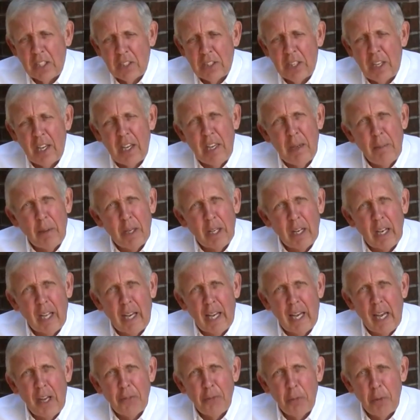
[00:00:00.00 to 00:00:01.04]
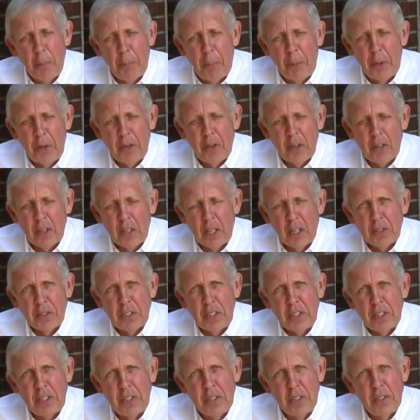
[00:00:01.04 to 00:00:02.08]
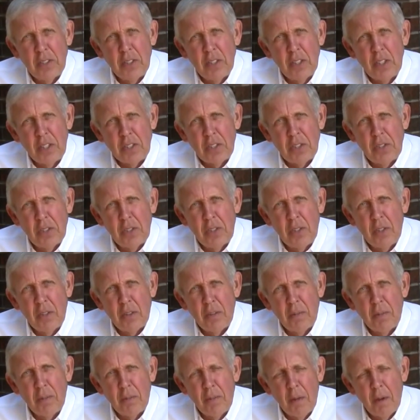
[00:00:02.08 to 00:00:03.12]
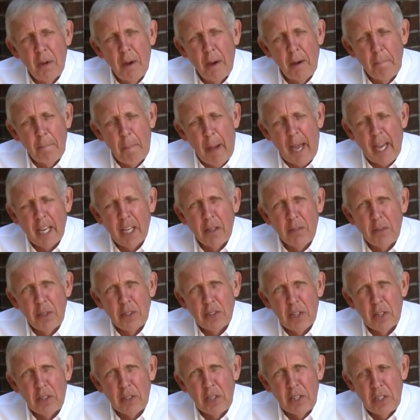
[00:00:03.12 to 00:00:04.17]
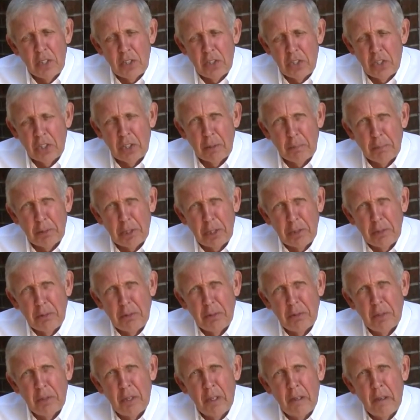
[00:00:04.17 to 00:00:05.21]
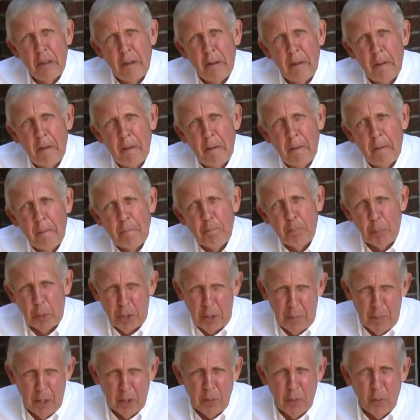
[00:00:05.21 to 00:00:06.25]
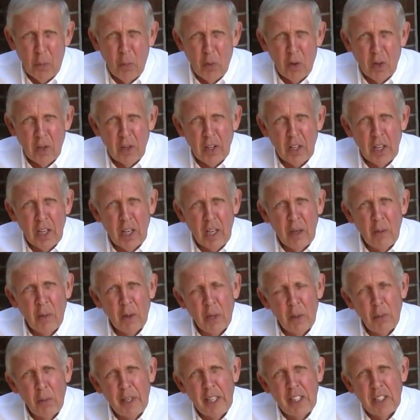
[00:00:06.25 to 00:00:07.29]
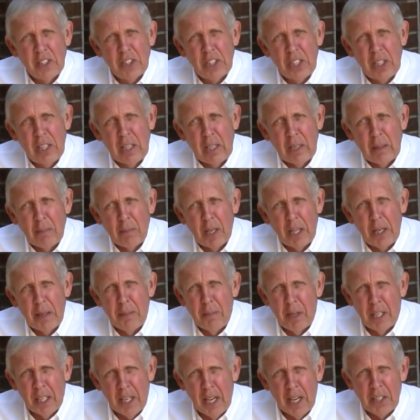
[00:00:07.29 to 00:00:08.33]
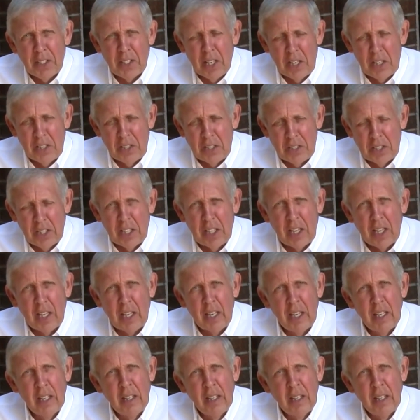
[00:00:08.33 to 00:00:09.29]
his name in lights. We'll put it across his back of his orange jumpsuits. Put him on the work gang where we can see him. Let him get out there and dig